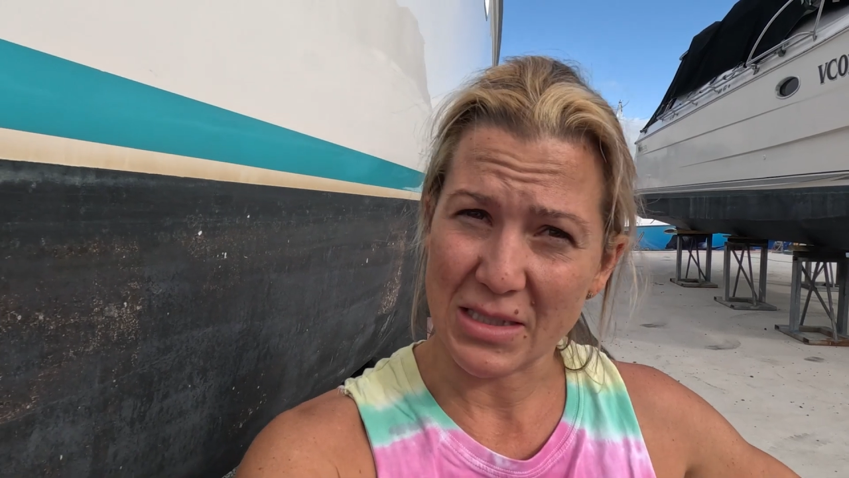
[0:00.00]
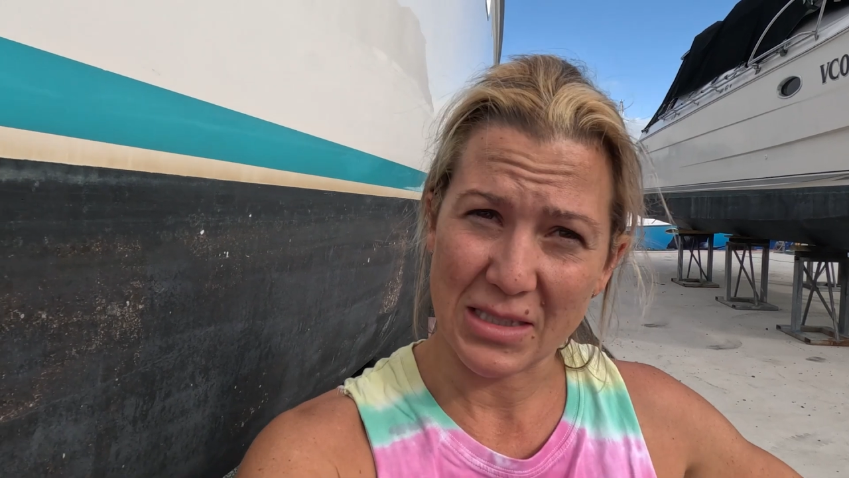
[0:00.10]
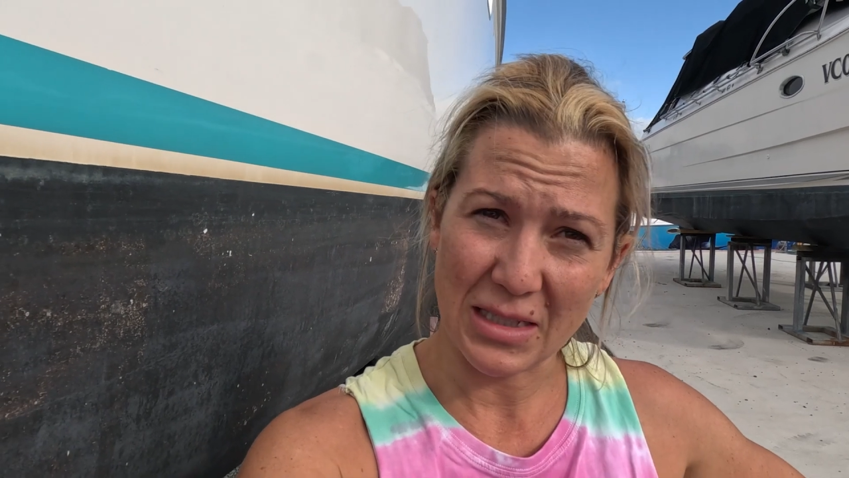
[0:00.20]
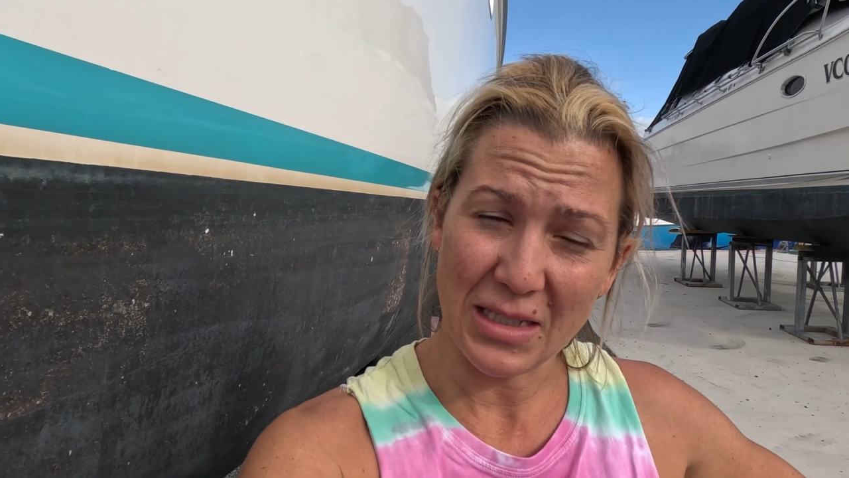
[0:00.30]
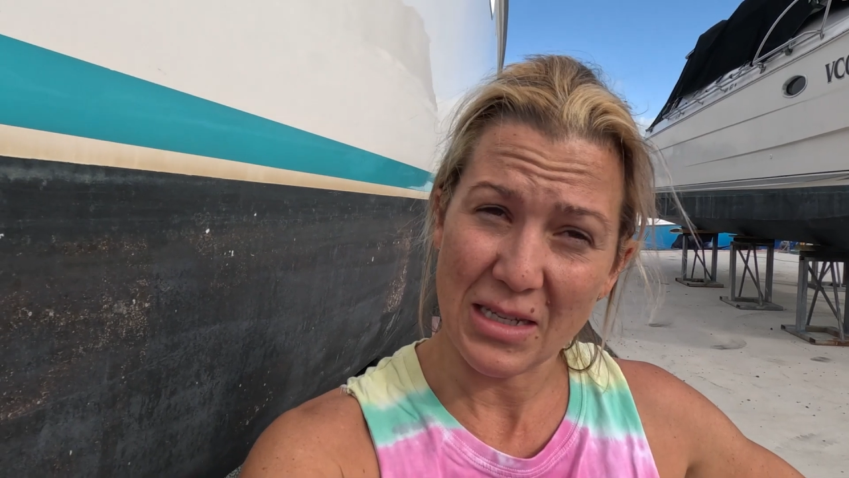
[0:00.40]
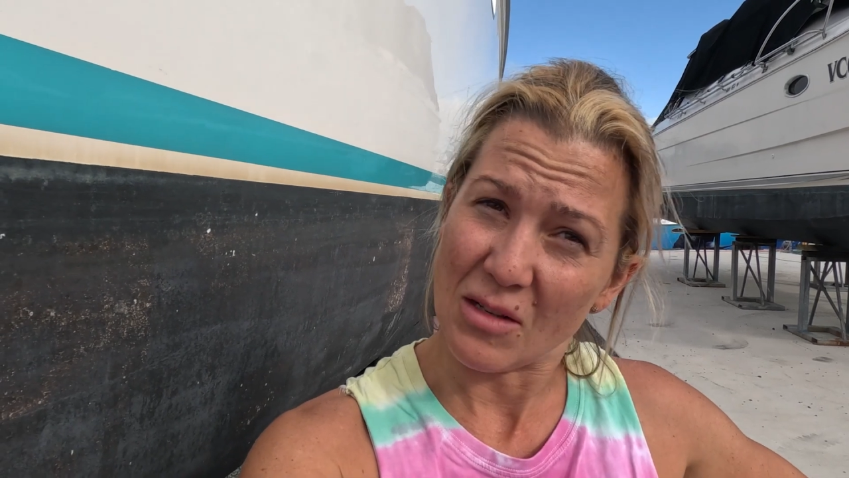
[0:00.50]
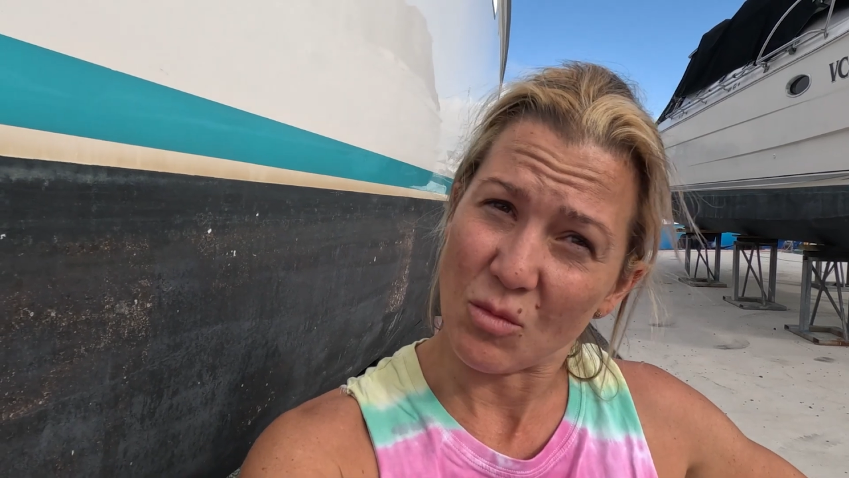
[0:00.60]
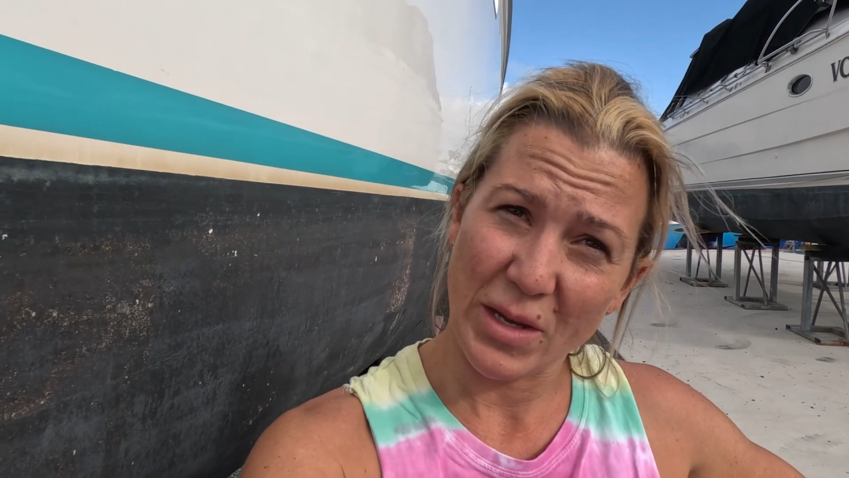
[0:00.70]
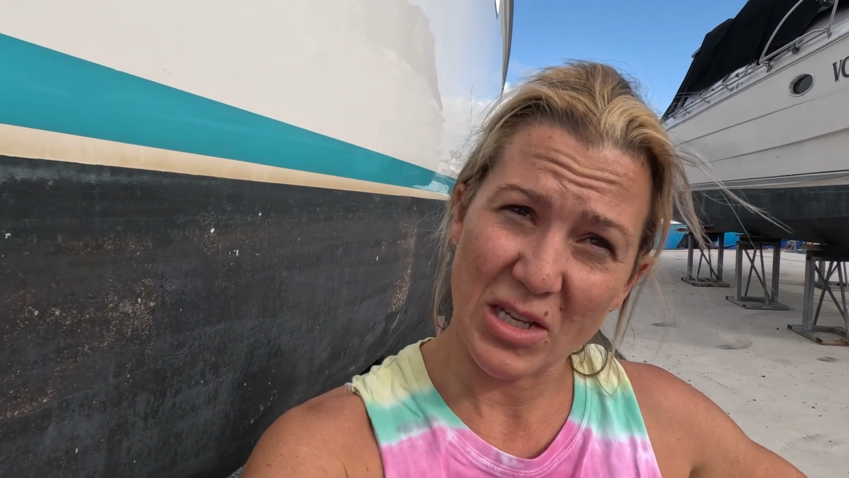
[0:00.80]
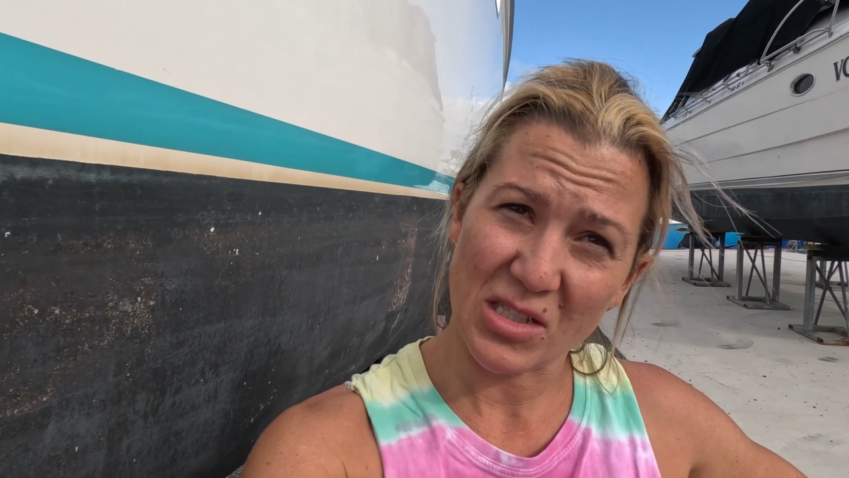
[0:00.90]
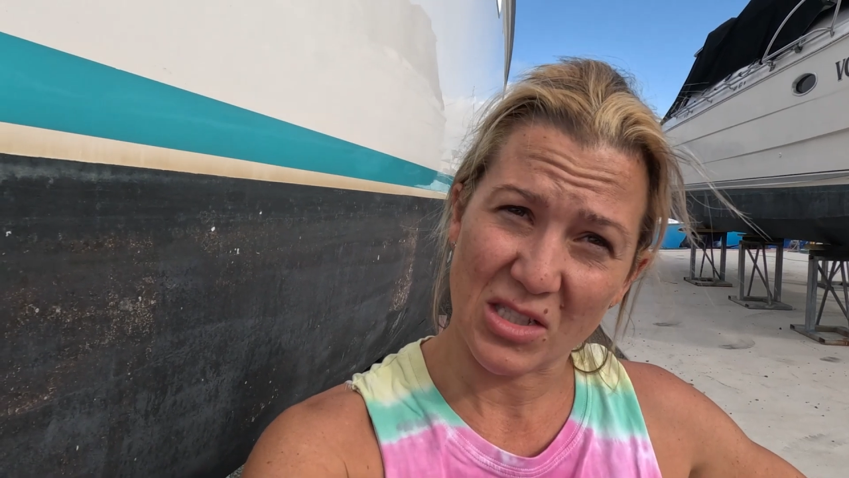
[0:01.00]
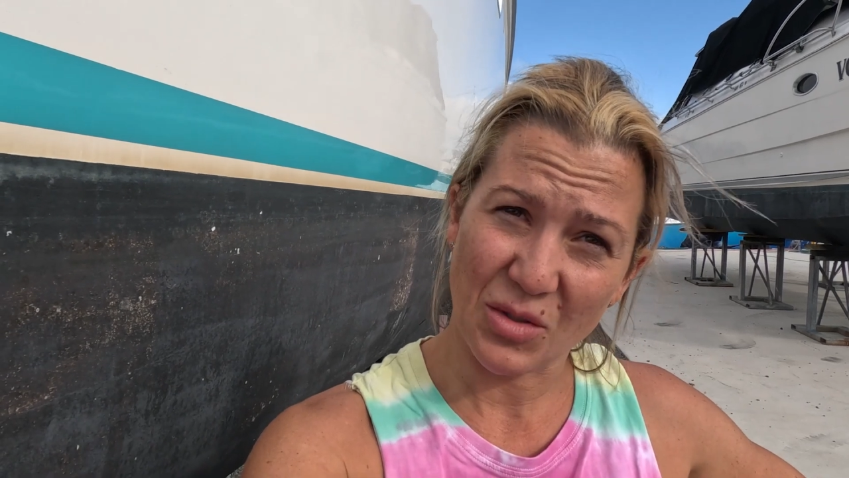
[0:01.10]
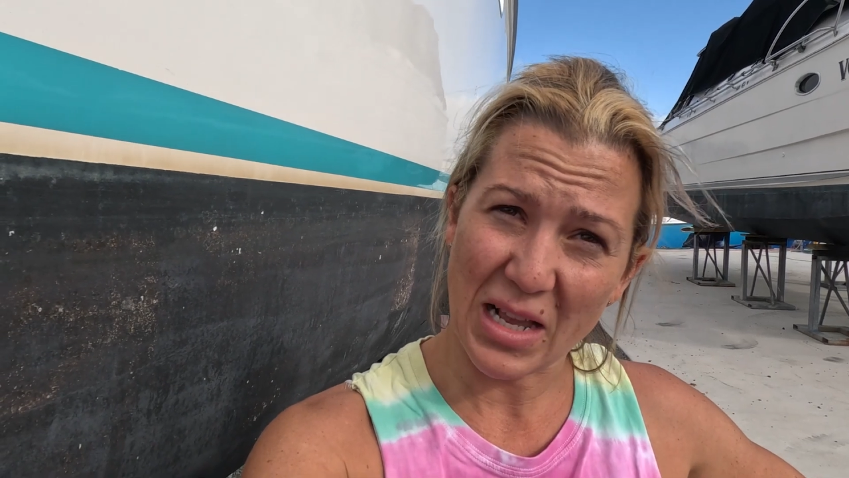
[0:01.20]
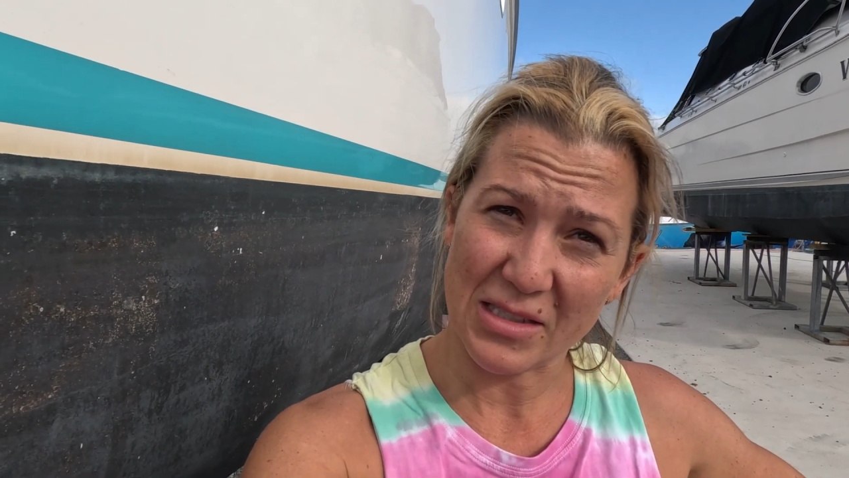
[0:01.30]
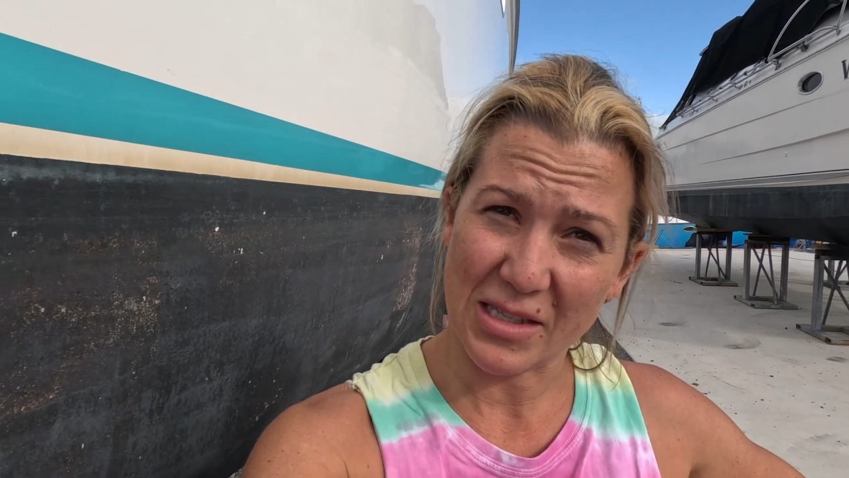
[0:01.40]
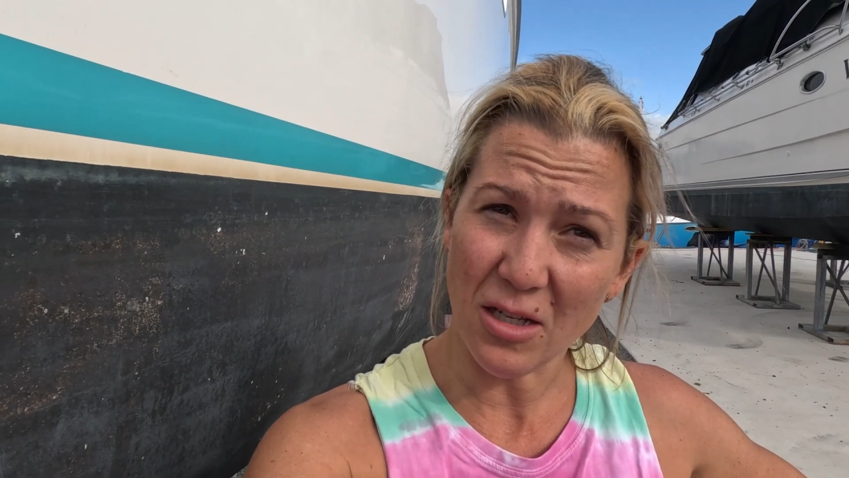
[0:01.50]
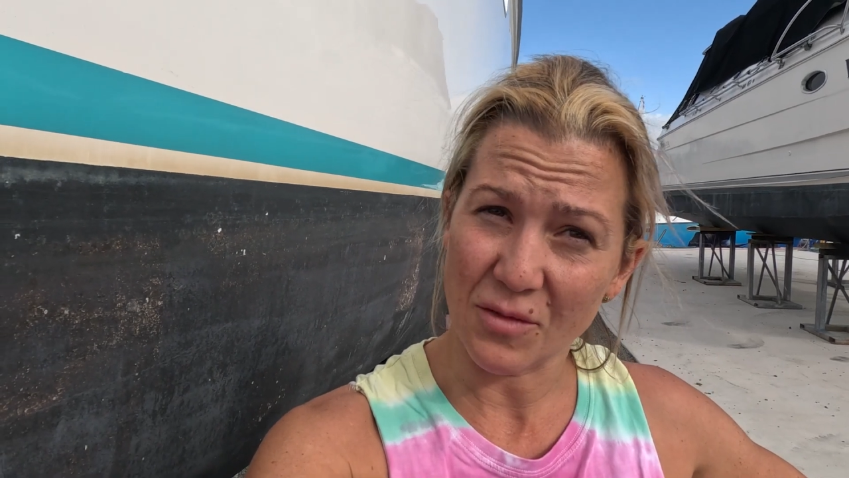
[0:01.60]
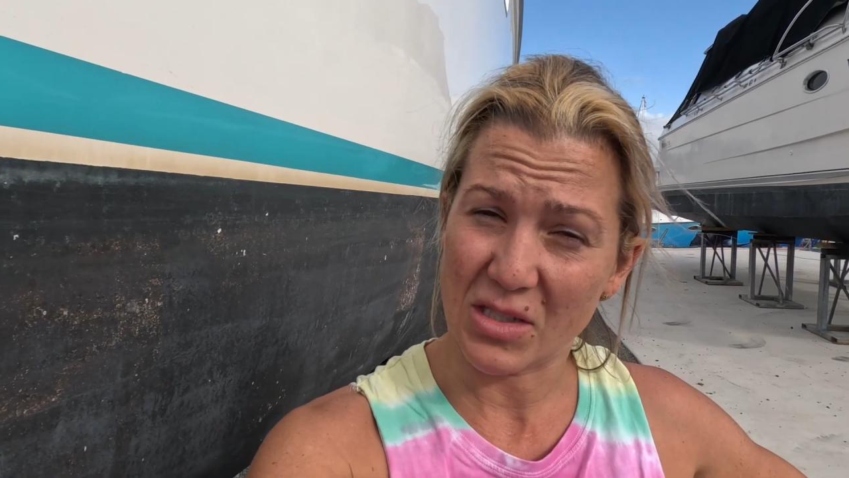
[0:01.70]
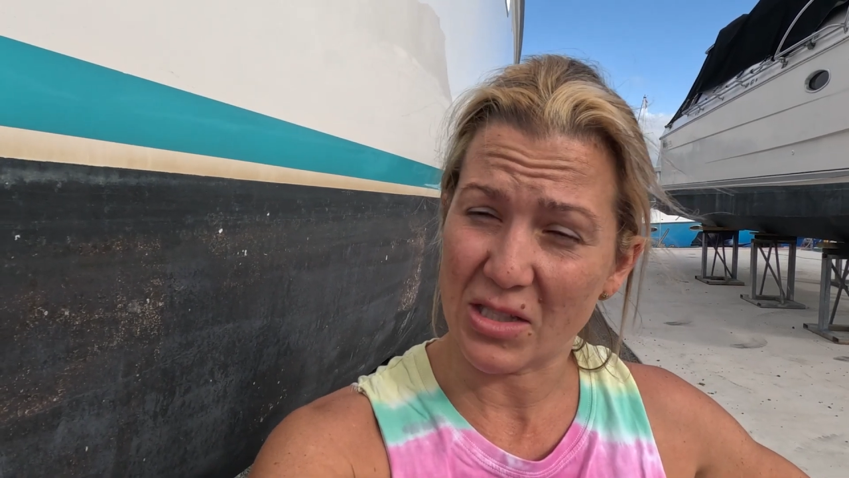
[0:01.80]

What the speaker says: silly and we could just do it ourselves.